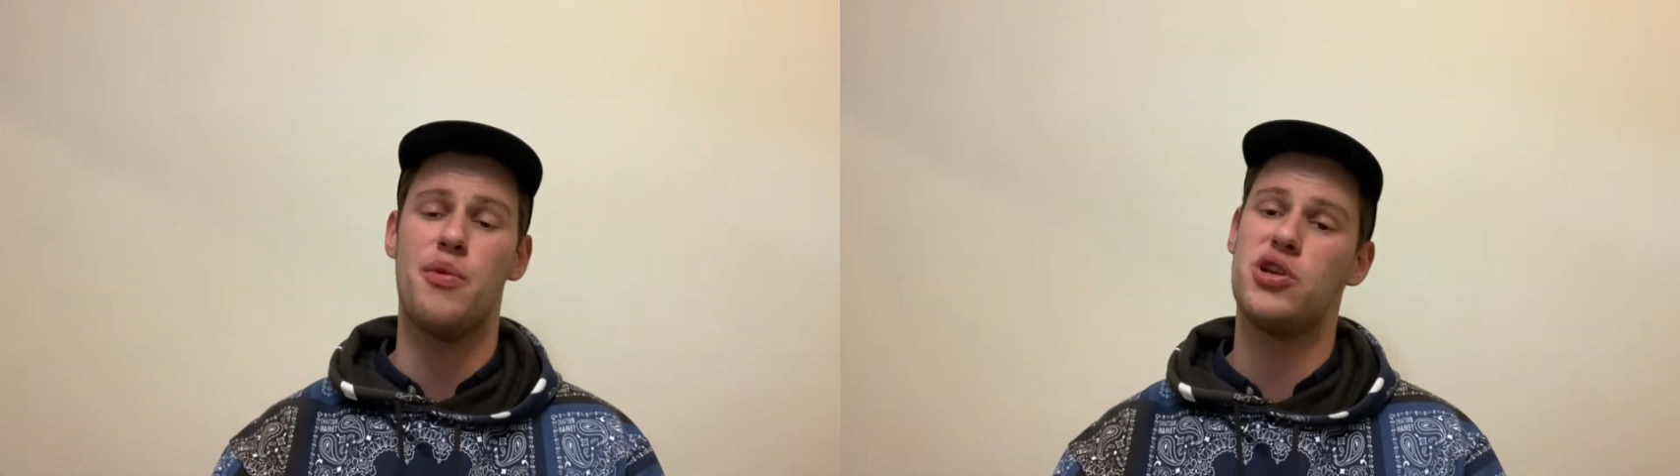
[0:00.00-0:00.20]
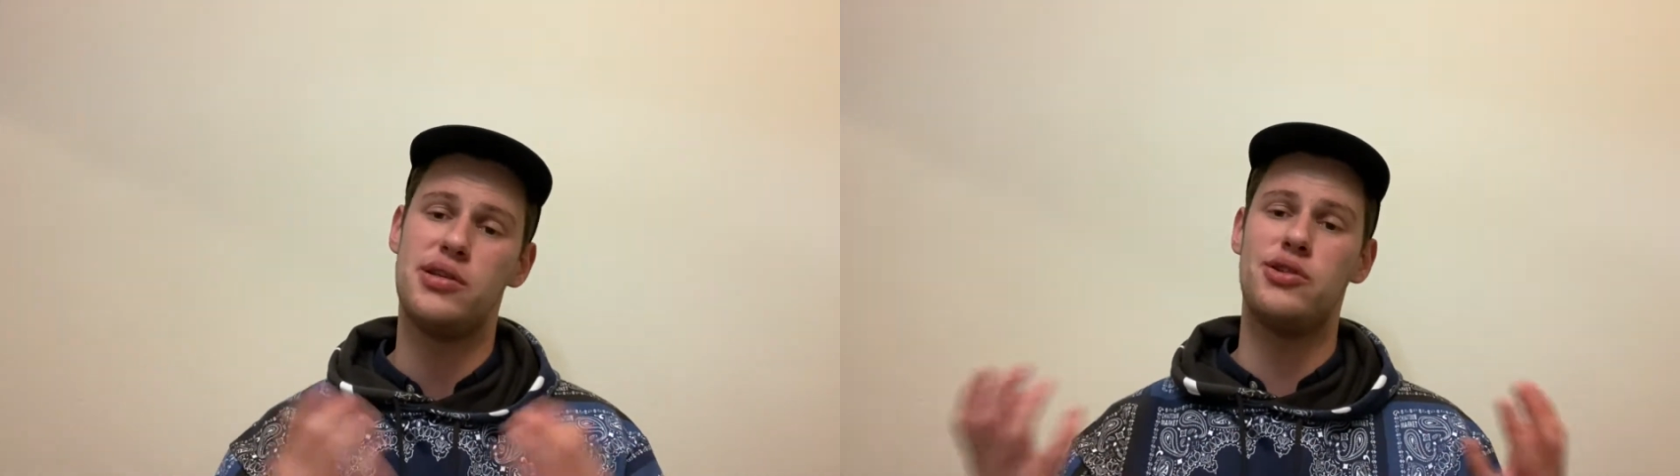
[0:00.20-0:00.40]

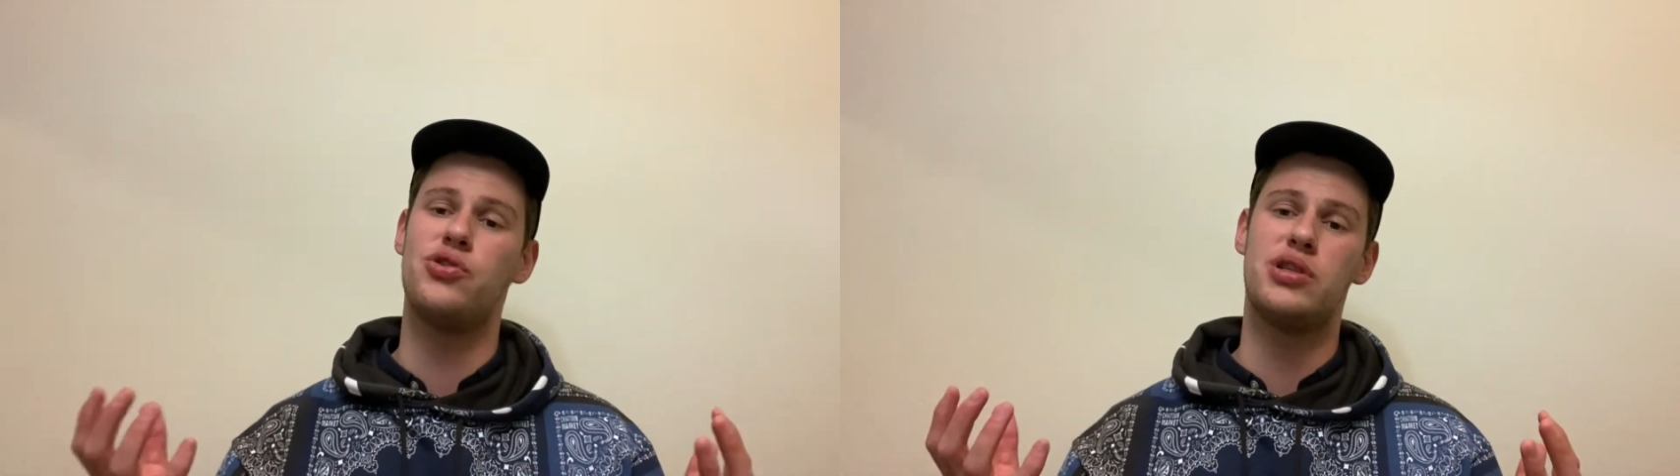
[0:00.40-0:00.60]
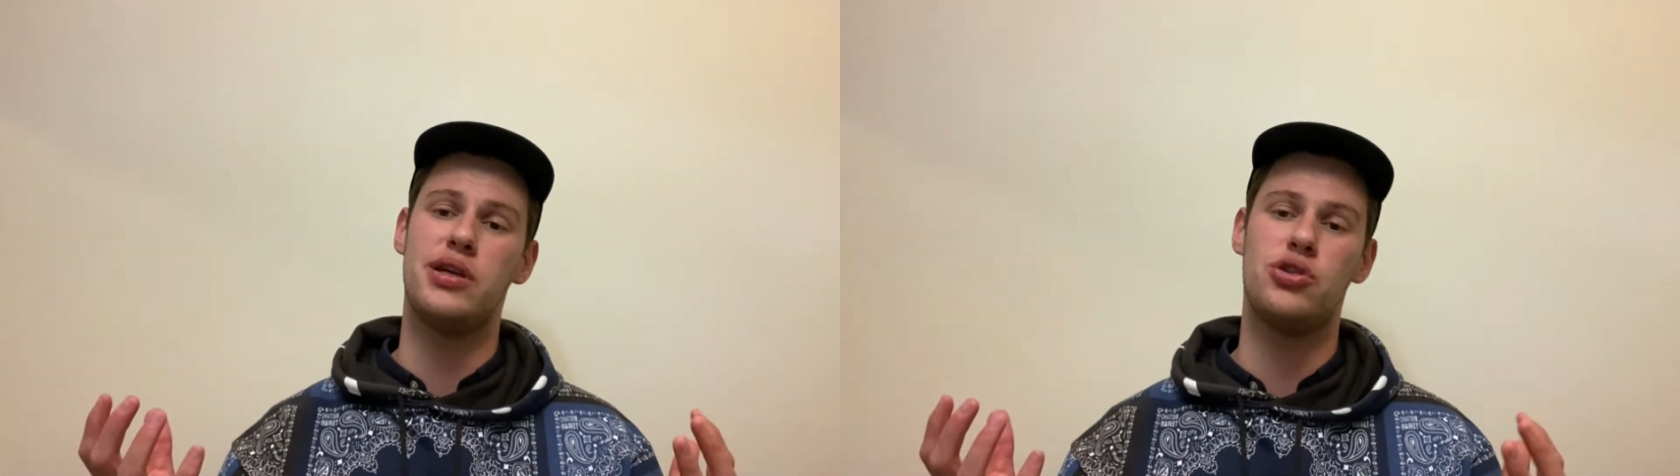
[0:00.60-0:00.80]
which is
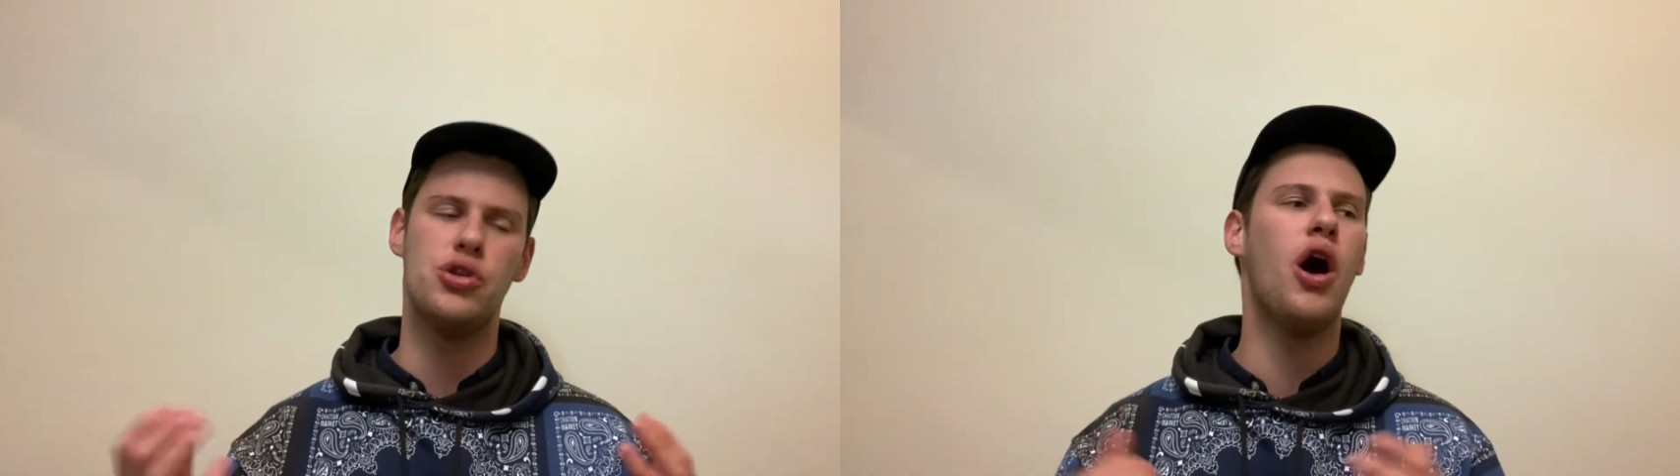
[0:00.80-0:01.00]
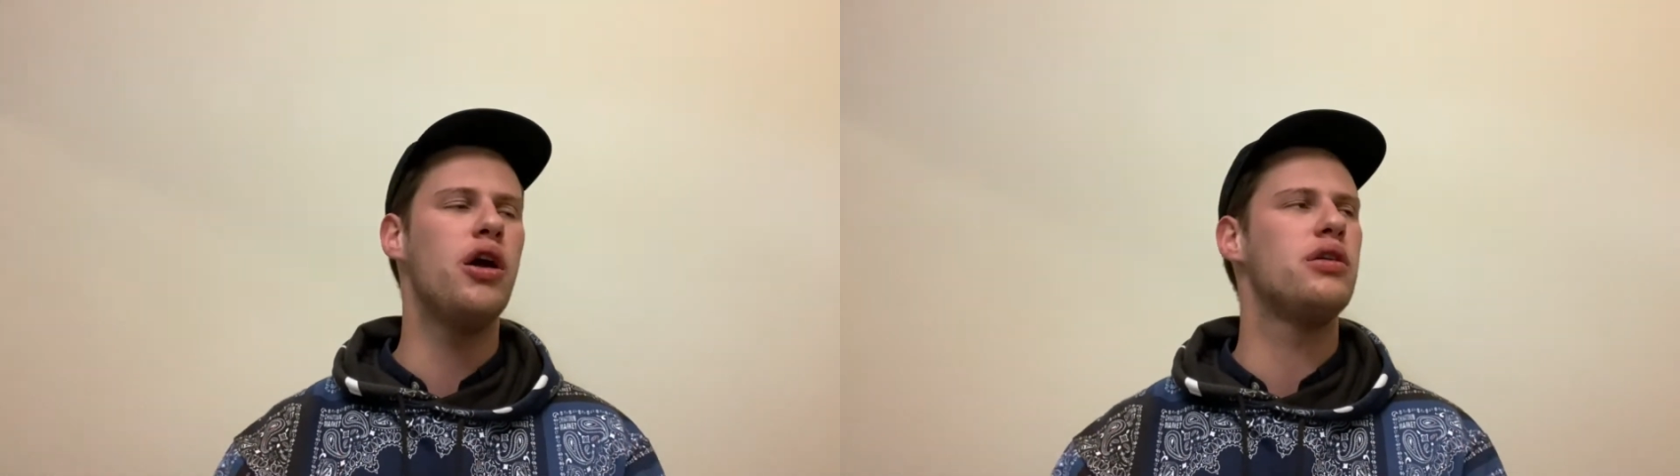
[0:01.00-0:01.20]
interesting to
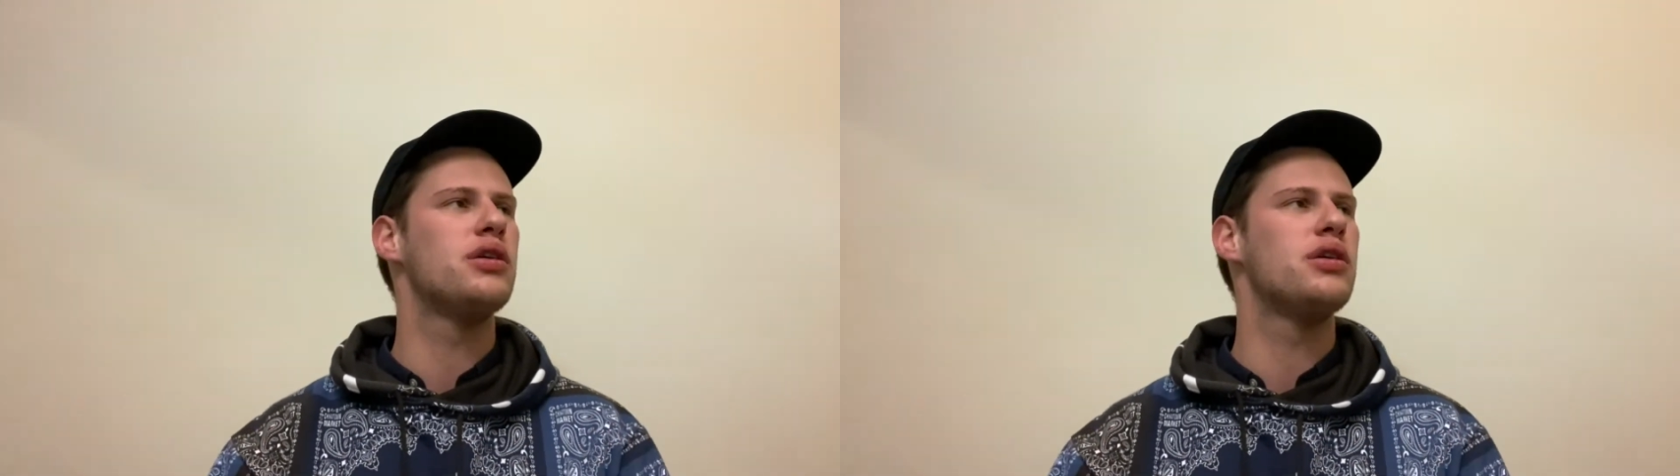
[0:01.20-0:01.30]
note,